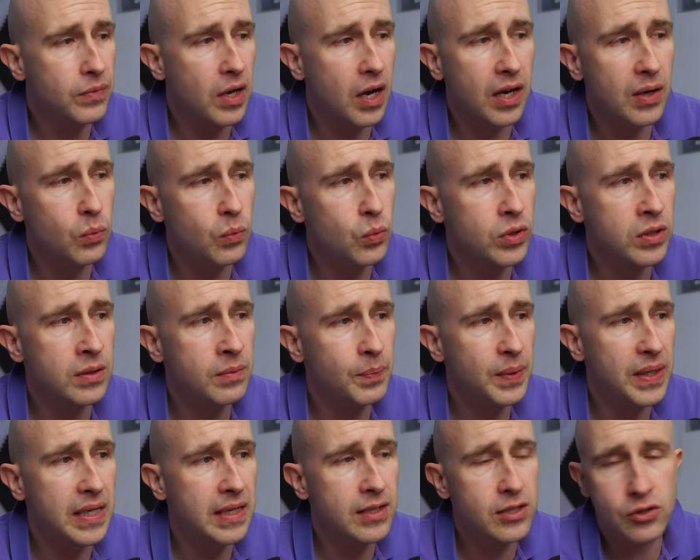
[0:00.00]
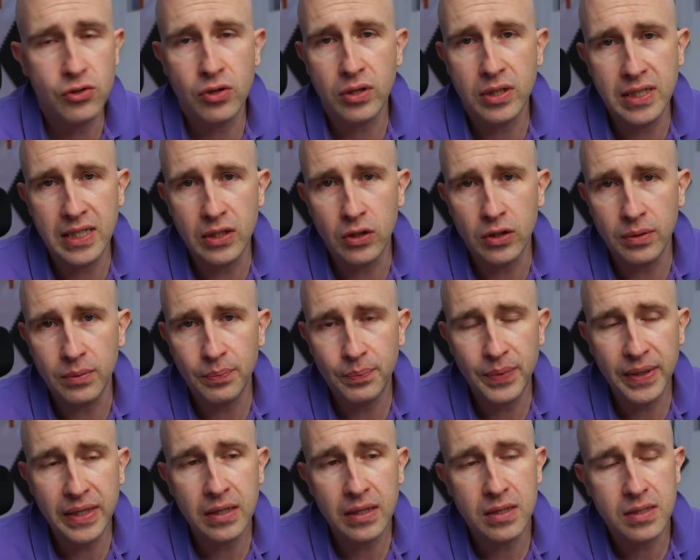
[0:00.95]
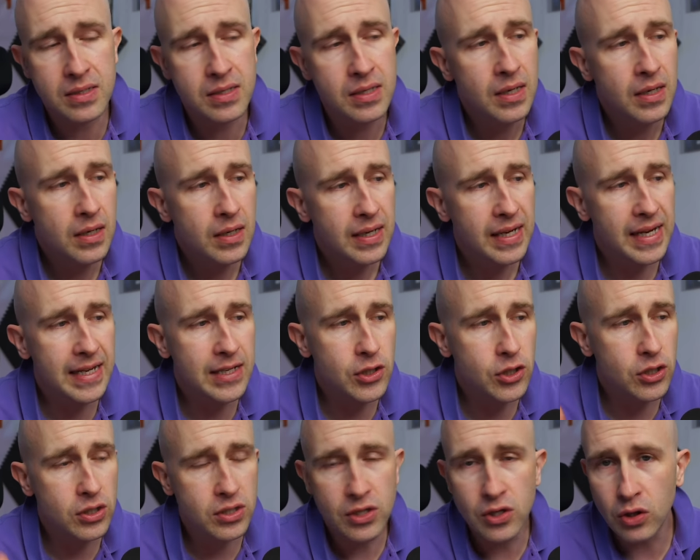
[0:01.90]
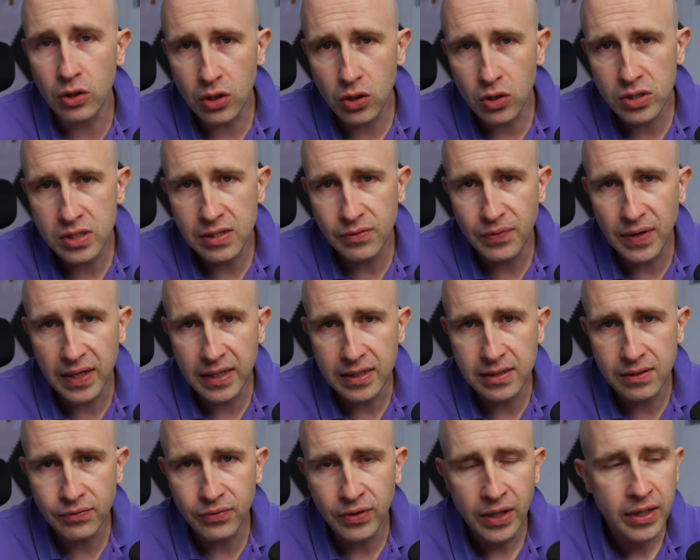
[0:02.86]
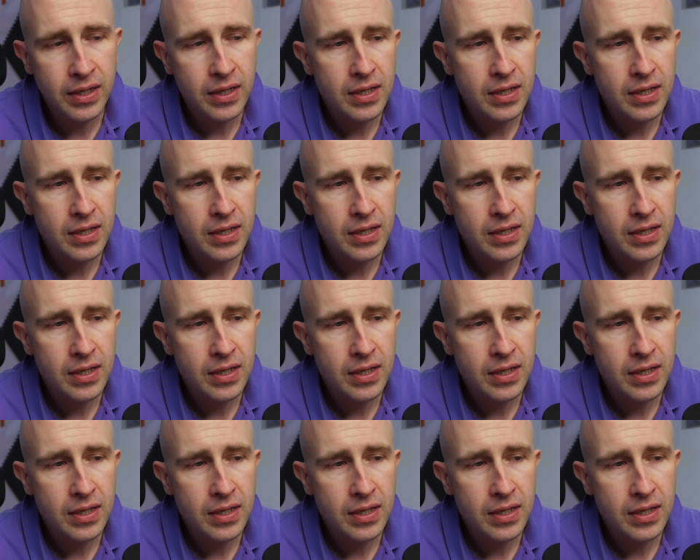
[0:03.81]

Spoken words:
I wouldn't be instructed on because it's just not cost effective.